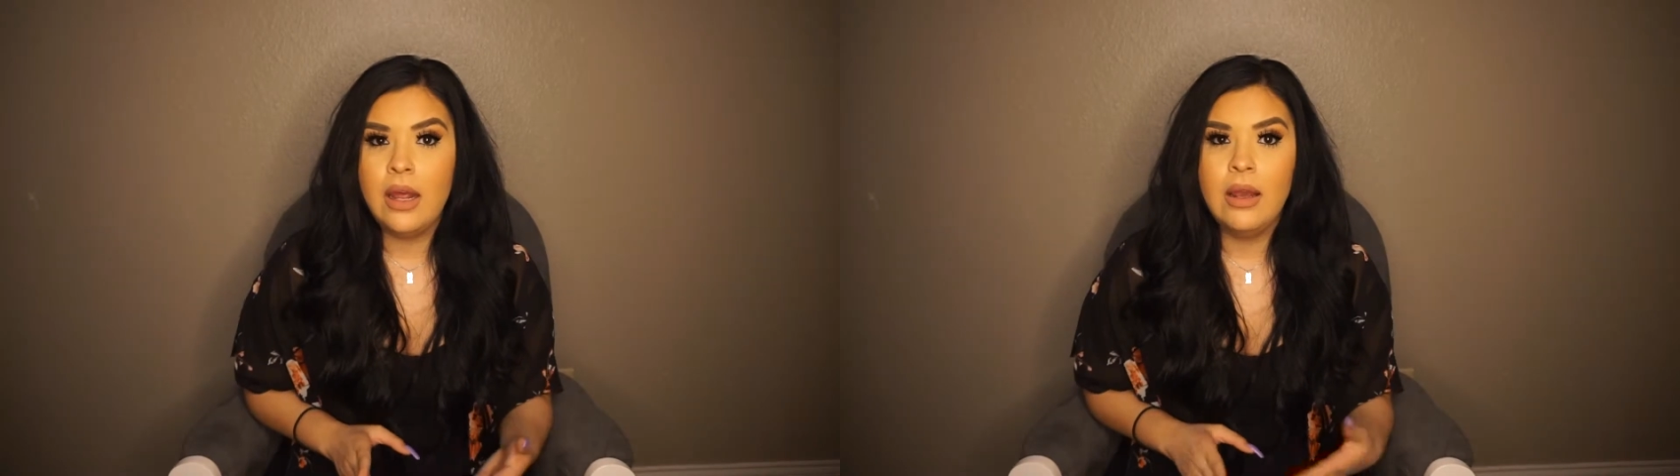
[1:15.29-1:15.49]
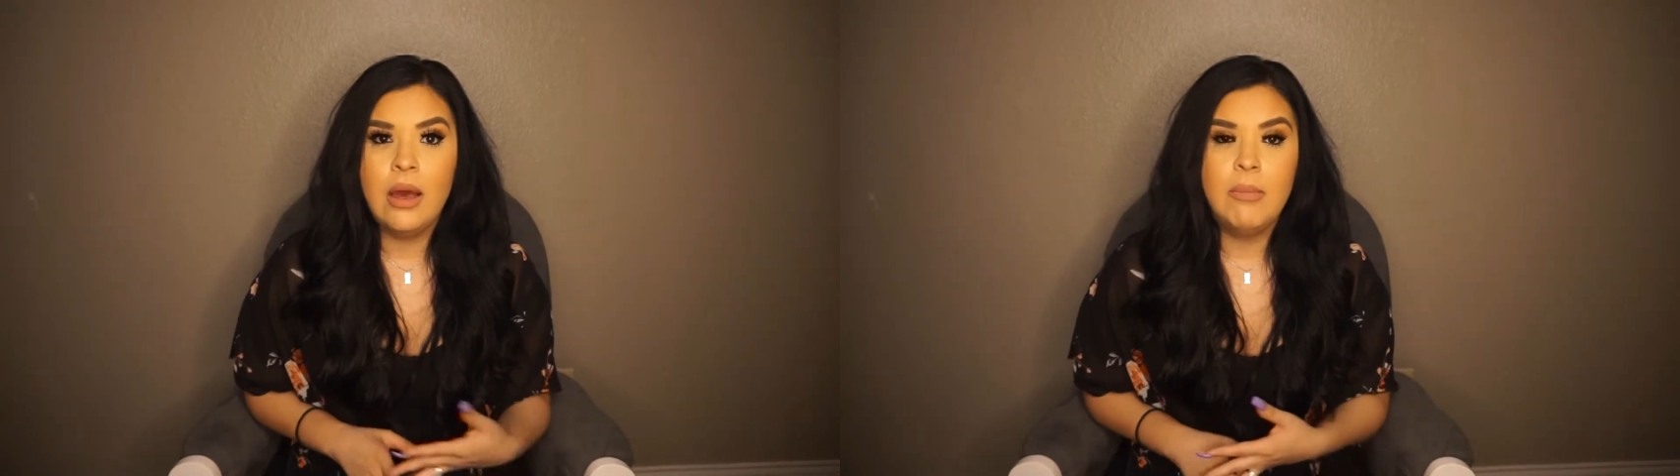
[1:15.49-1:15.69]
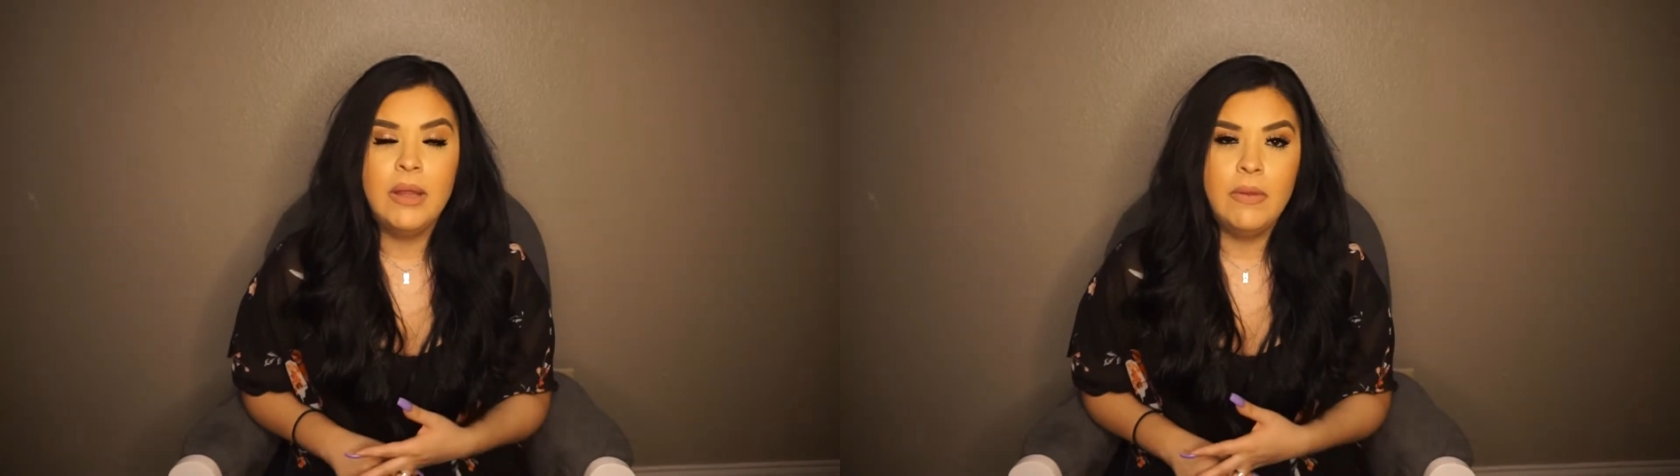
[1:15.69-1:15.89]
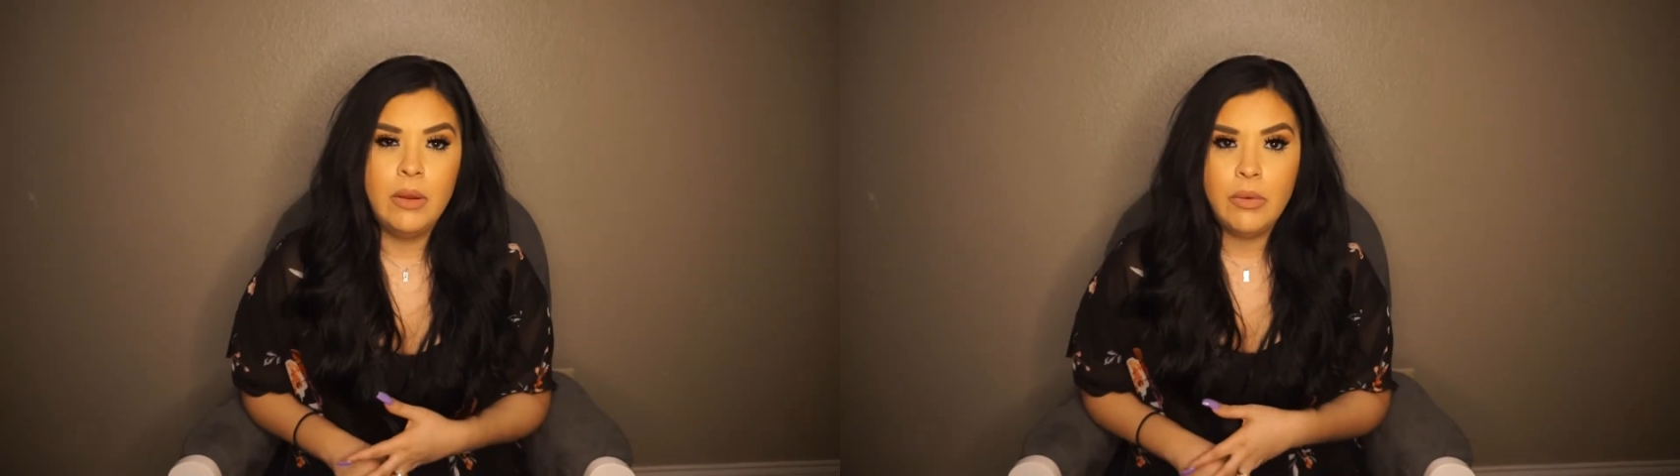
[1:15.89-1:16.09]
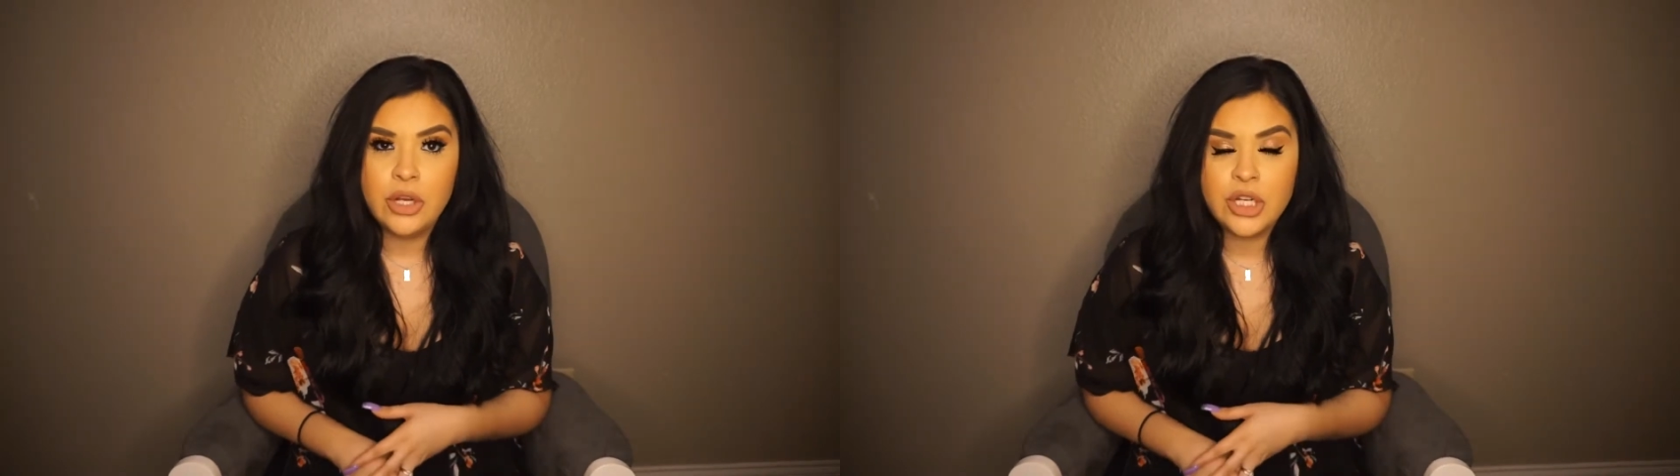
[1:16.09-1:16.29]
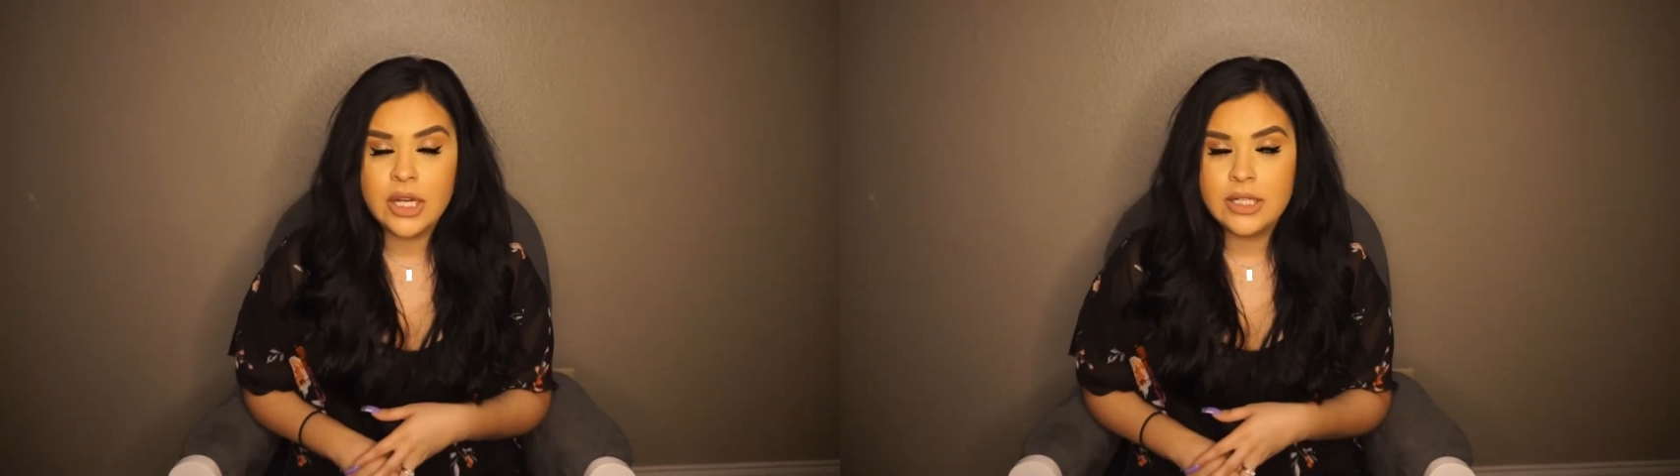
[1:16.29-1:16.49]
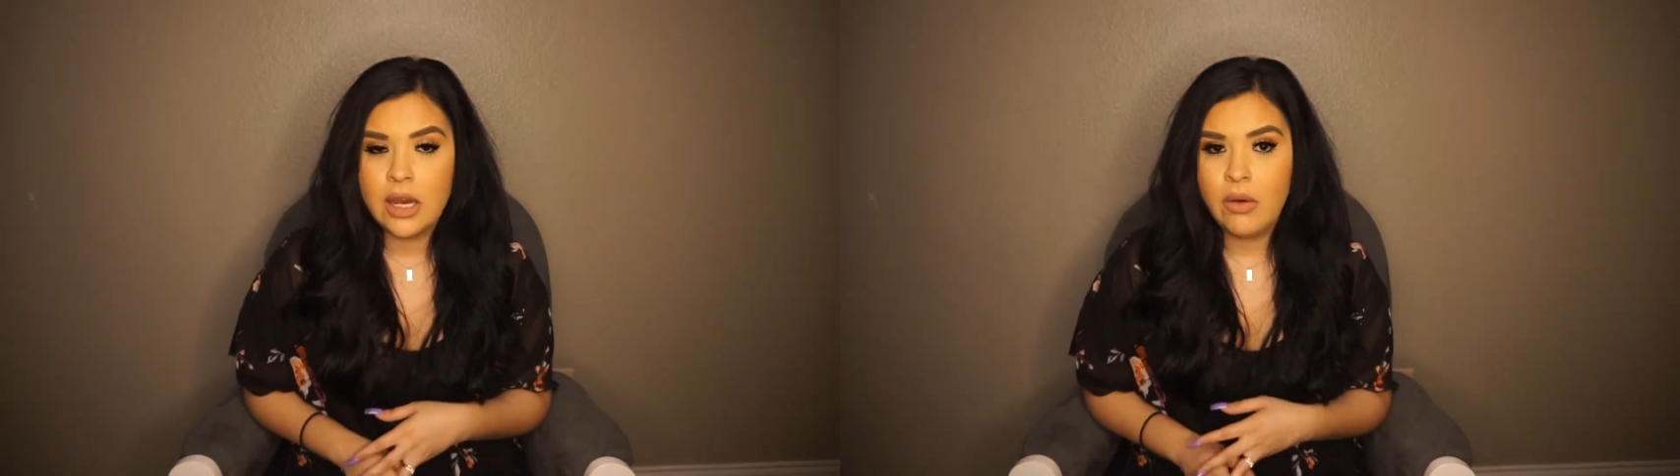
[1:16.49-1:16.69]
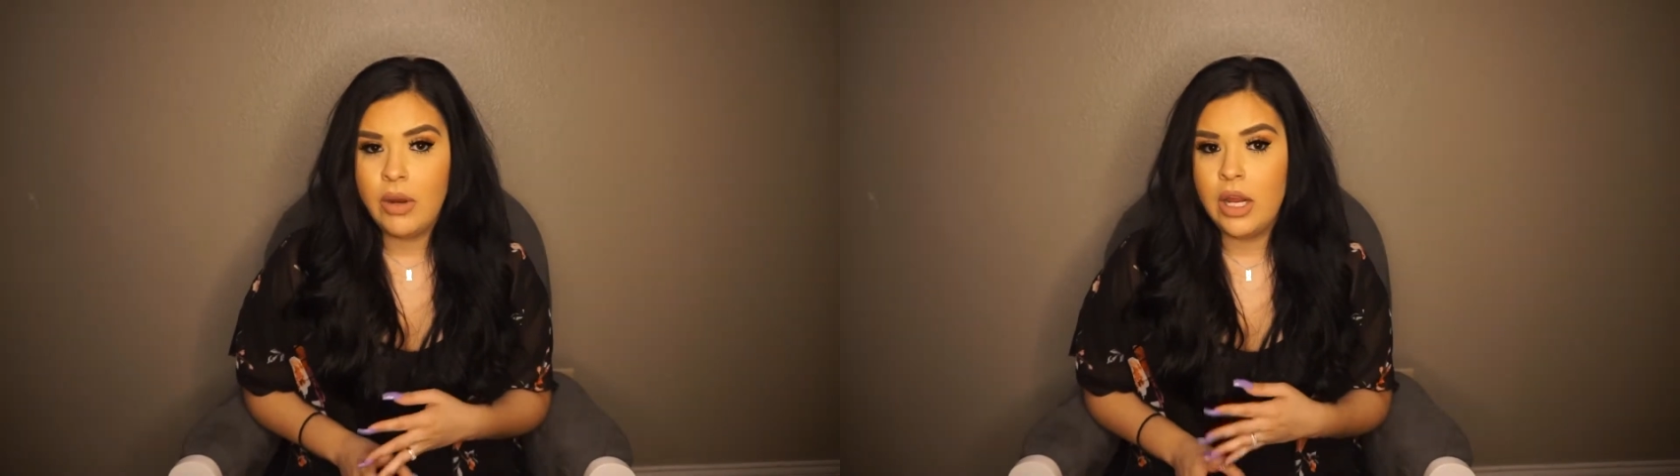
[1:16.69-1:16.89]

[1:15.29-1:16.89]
and got my thyroid checked out